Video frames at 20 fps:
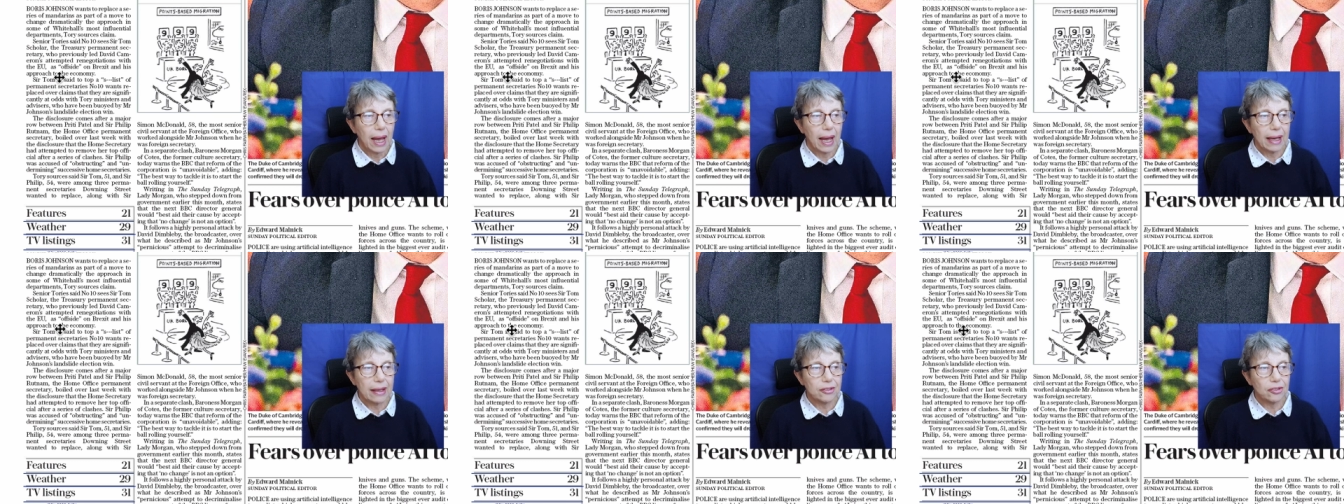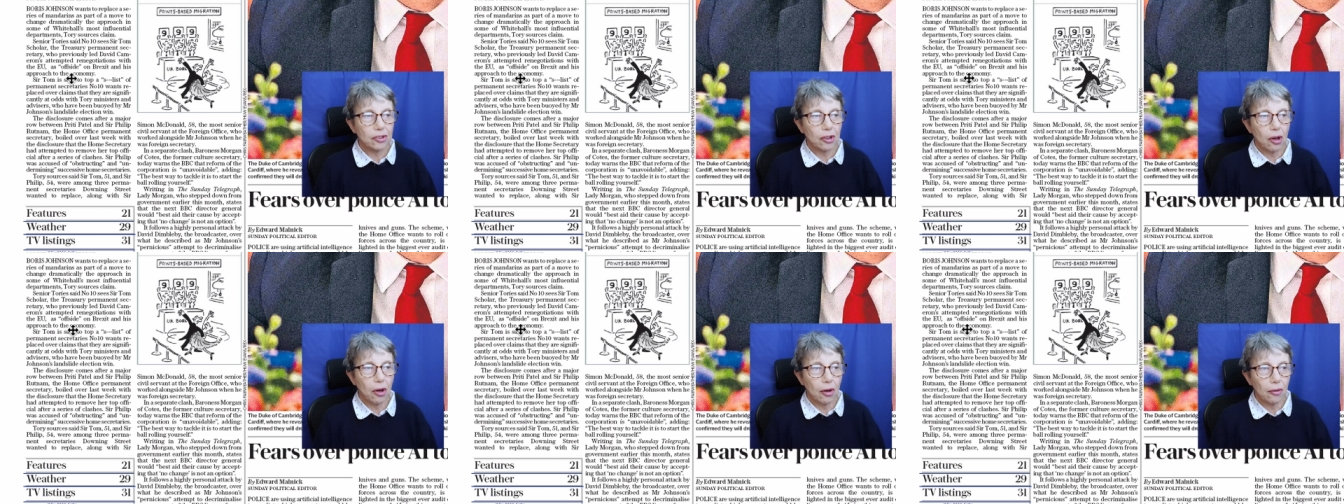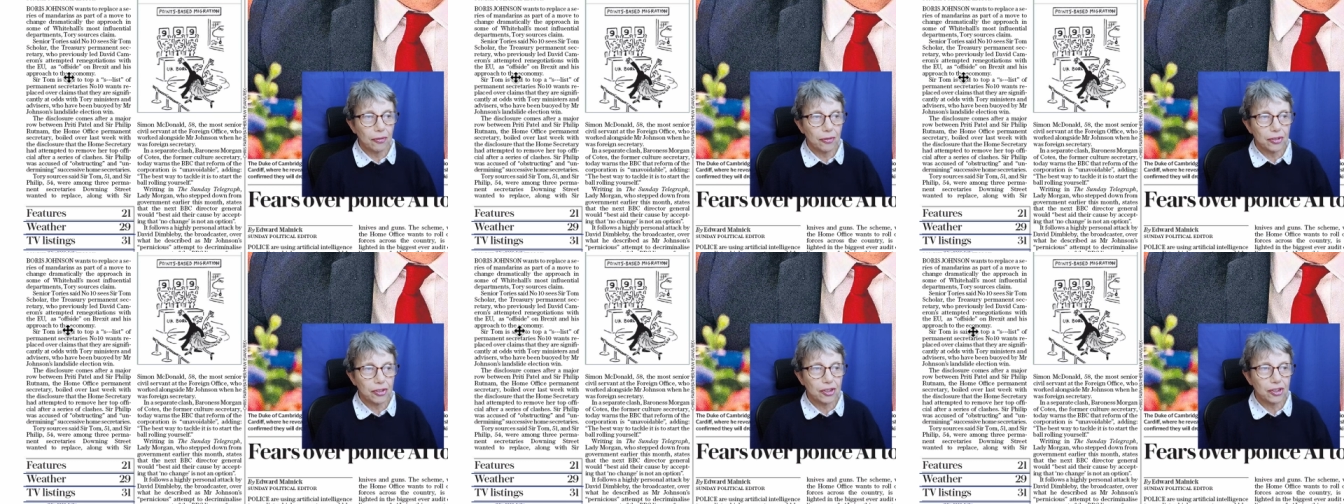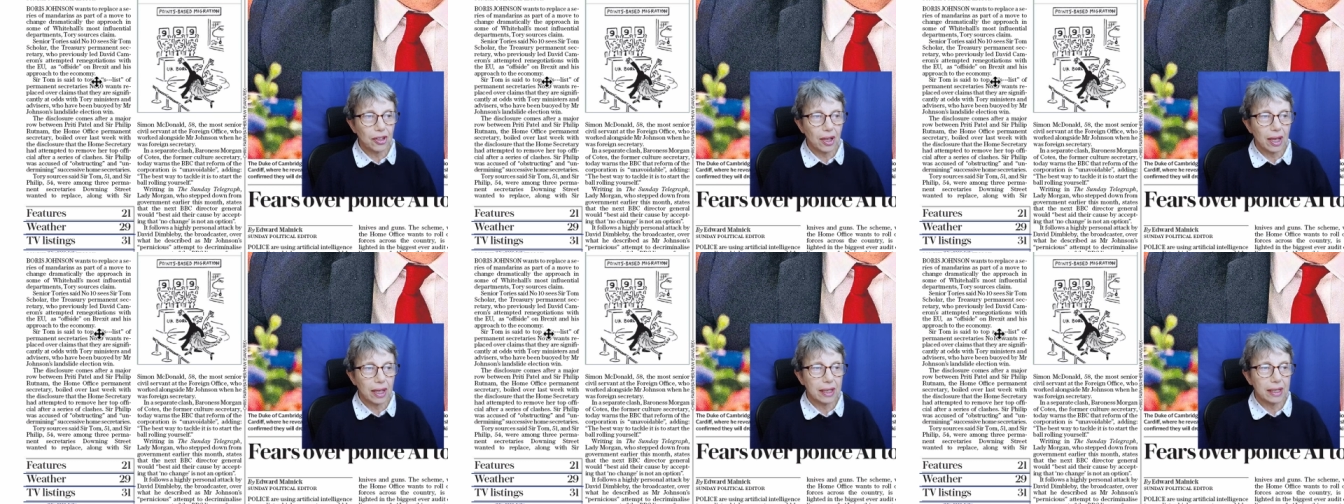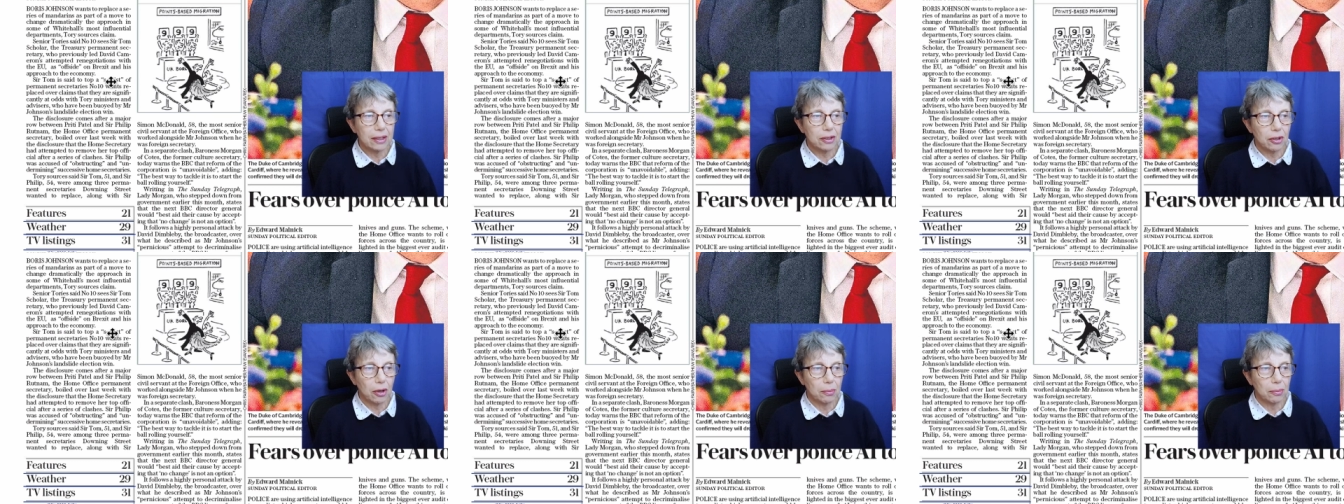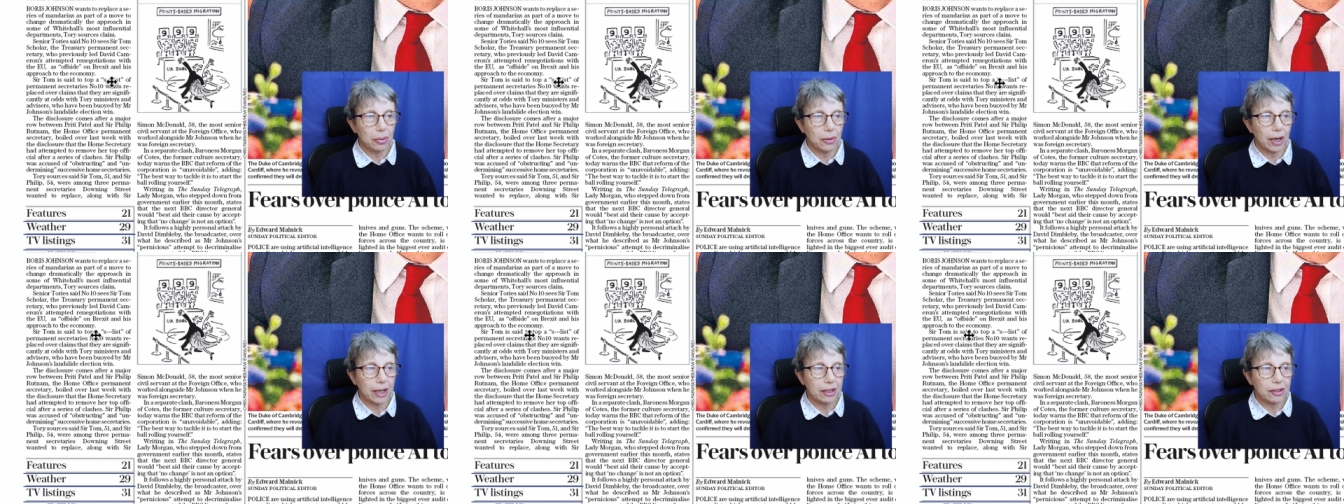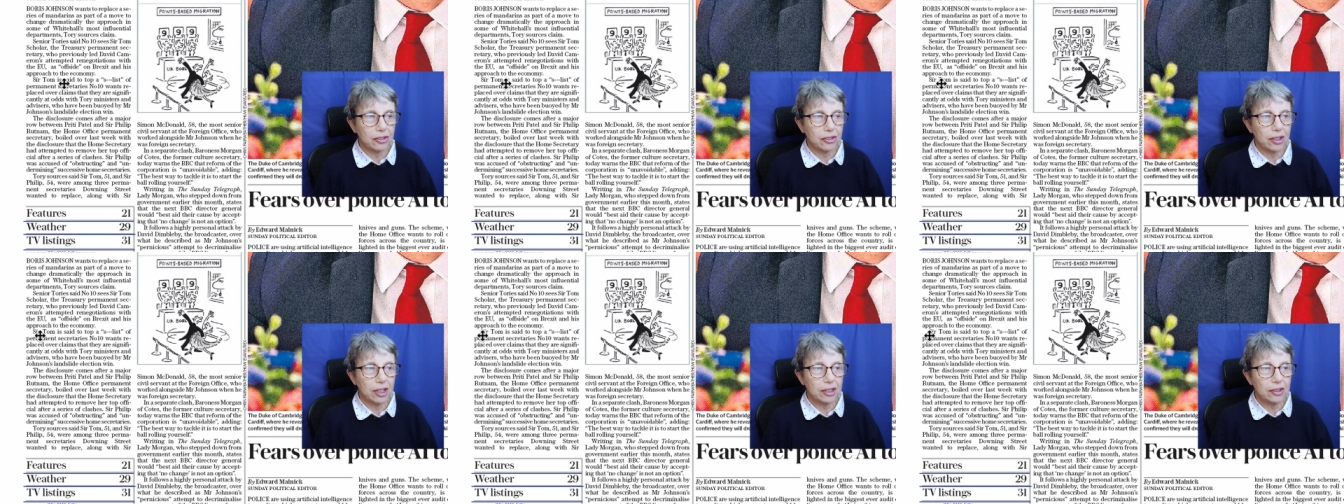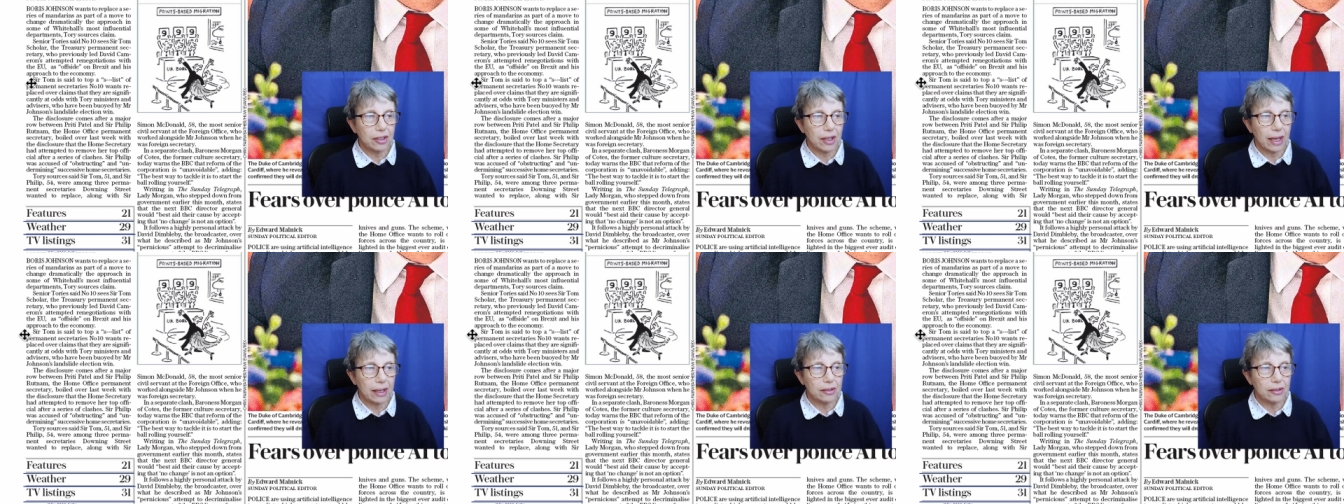as offside on Brexit